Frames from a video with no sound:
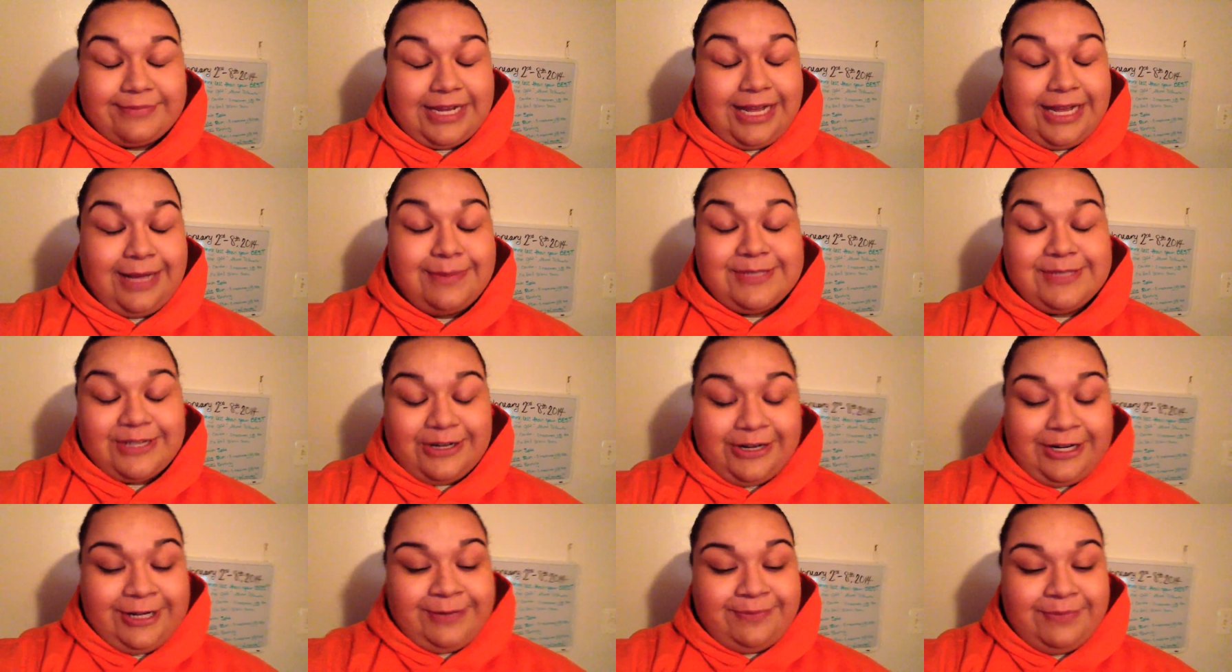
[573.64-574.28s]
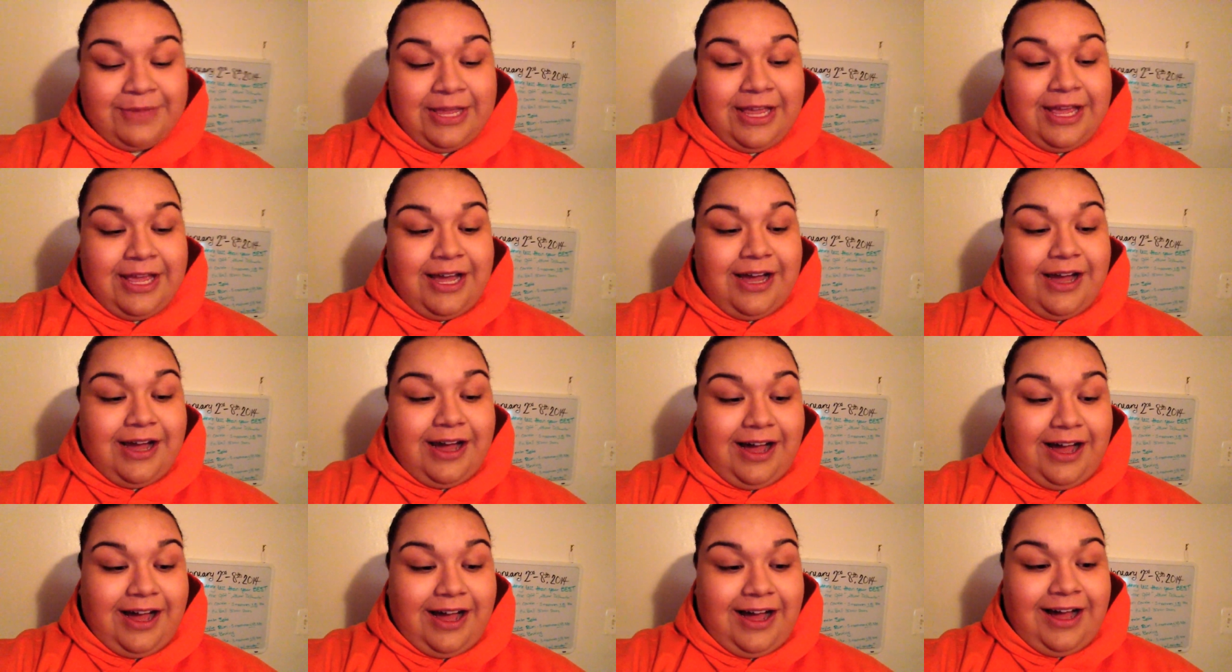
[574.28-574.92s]
I'm sorry.
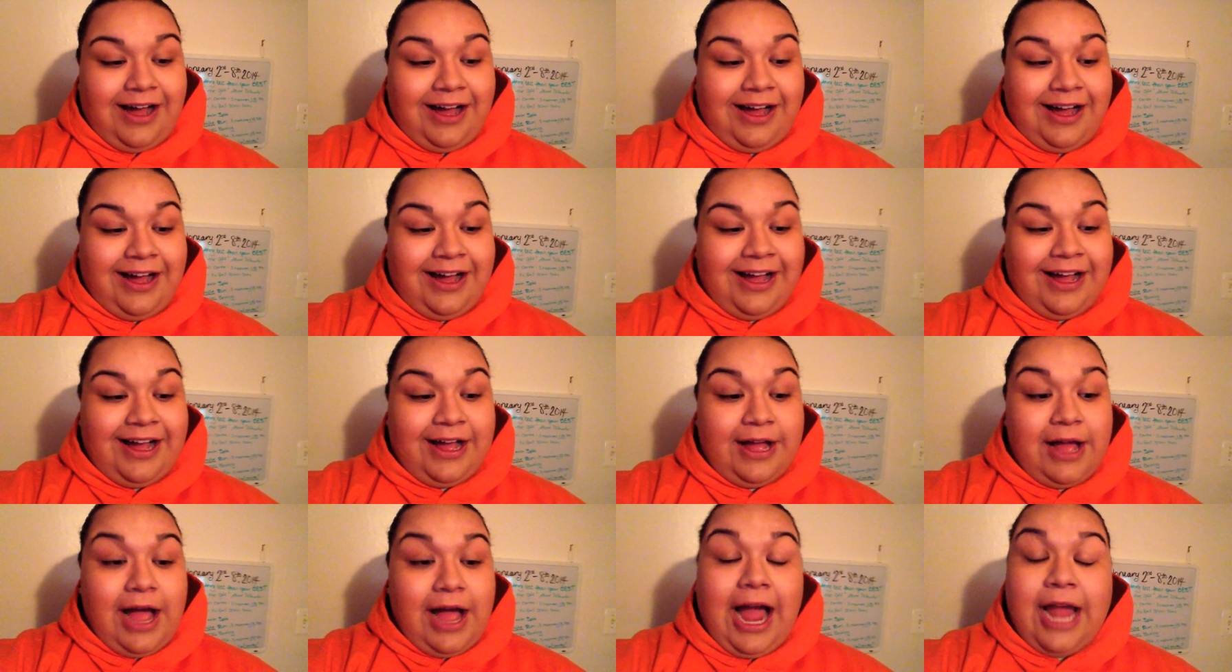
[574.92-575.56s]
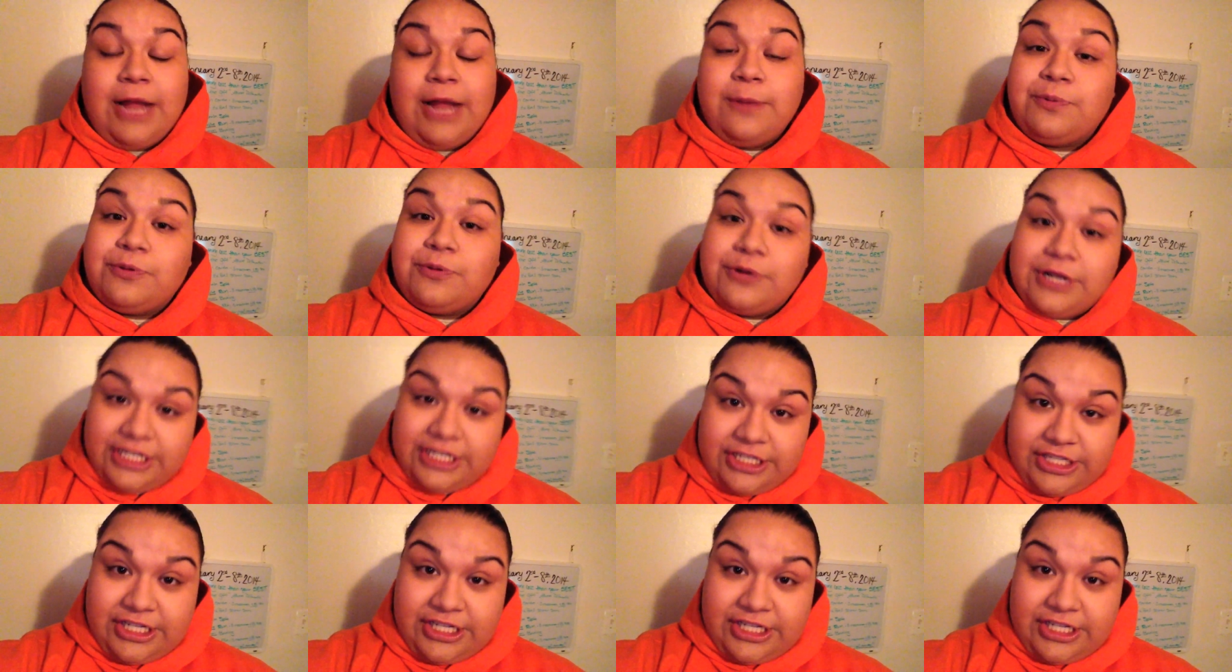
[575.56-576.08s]
We